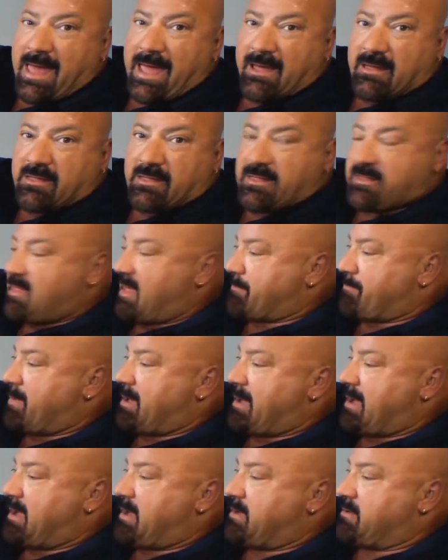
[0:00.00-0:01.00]
hands like
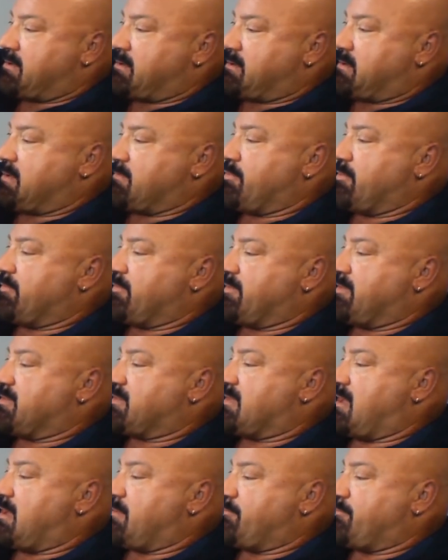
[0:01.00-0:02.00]
mine can put
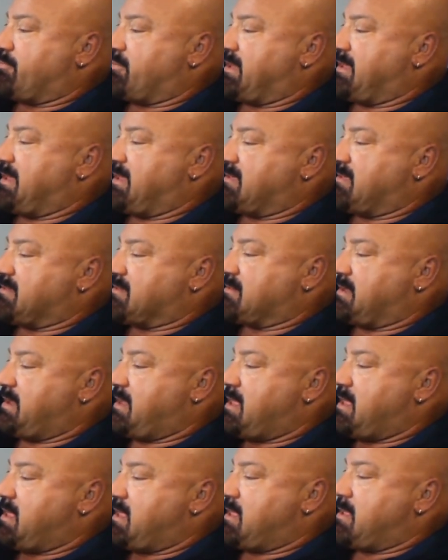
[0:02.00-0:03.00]
this on pretty
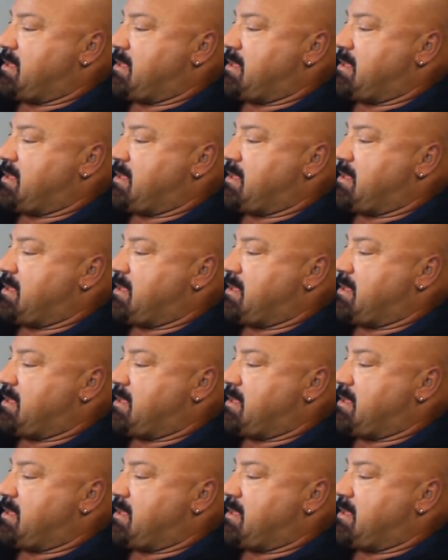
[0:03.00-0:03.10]
easily.